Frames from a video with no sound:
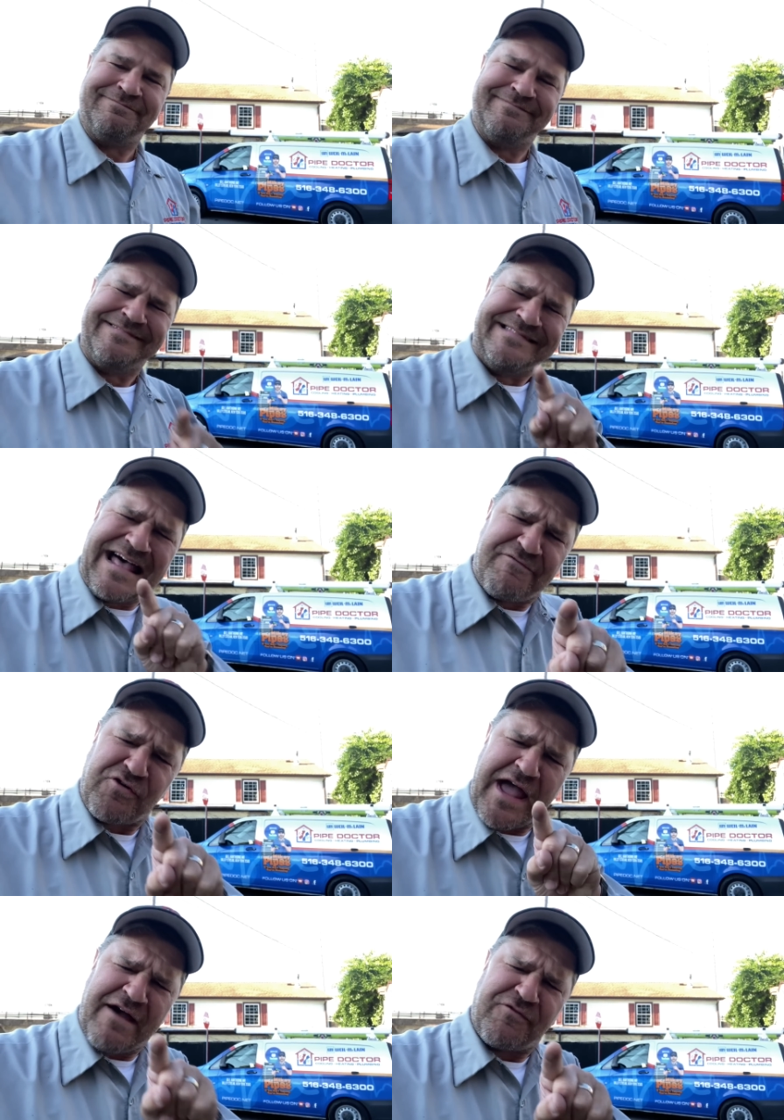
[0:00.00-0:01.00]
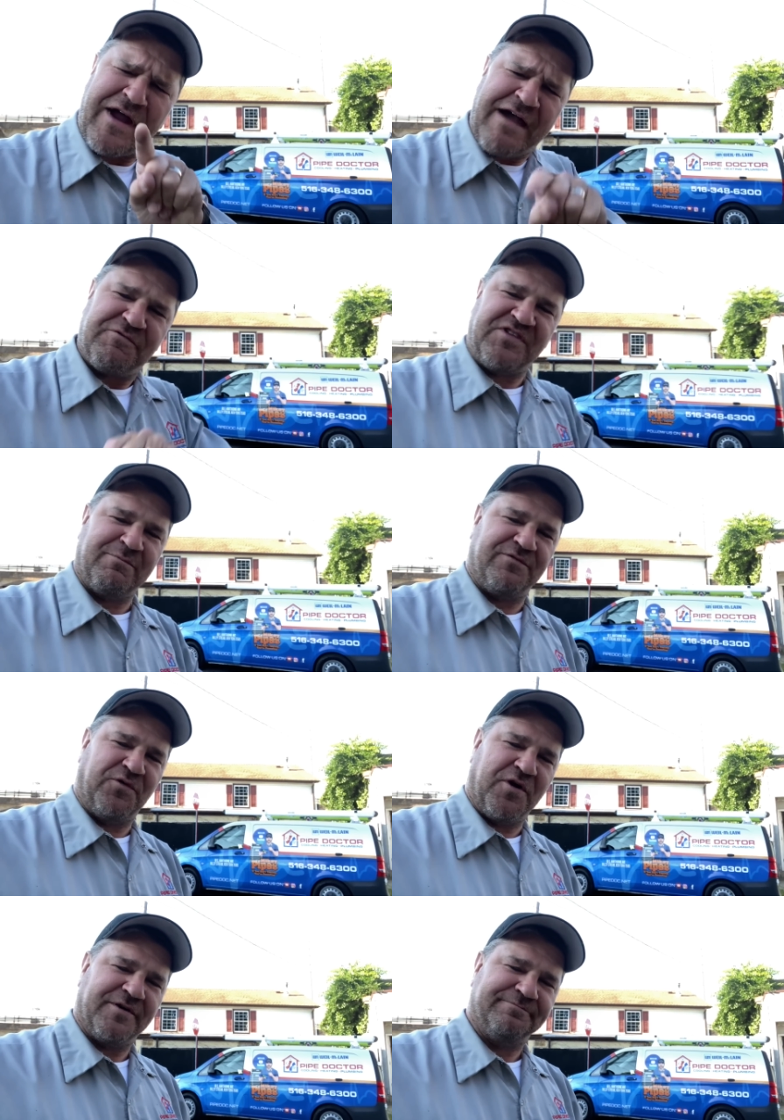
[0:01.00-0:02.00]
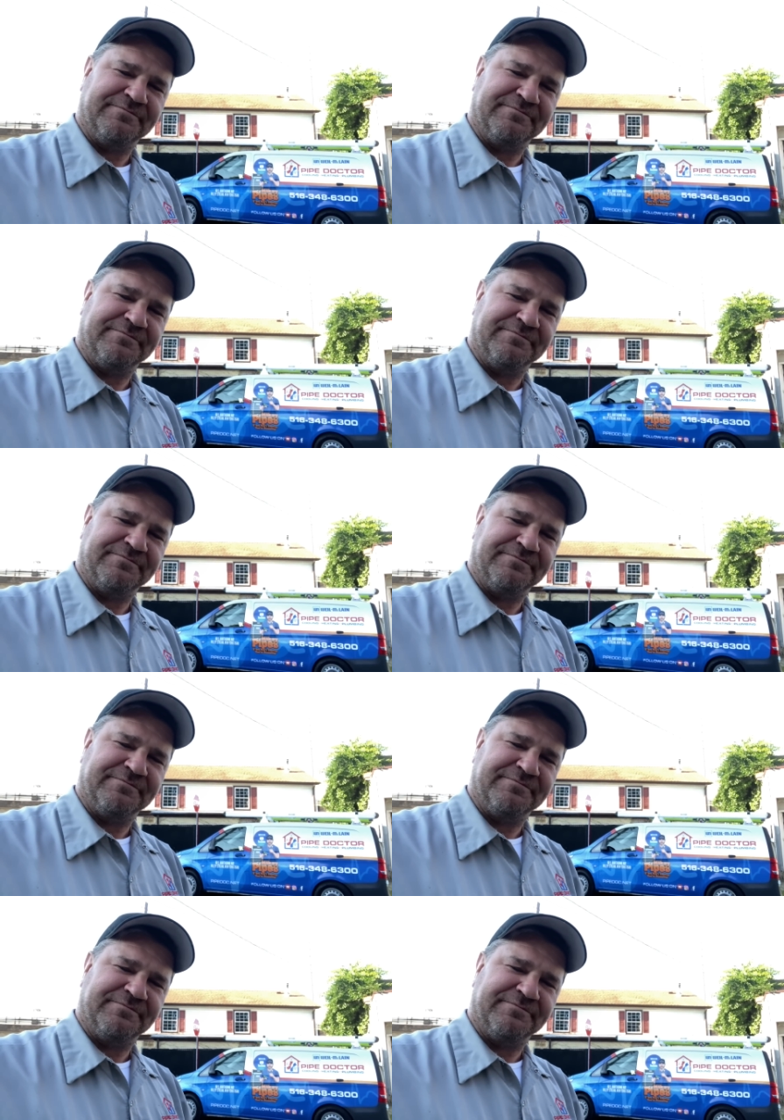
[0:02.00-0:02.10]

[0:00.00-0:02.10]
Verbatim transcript: Never, ever, ever done before.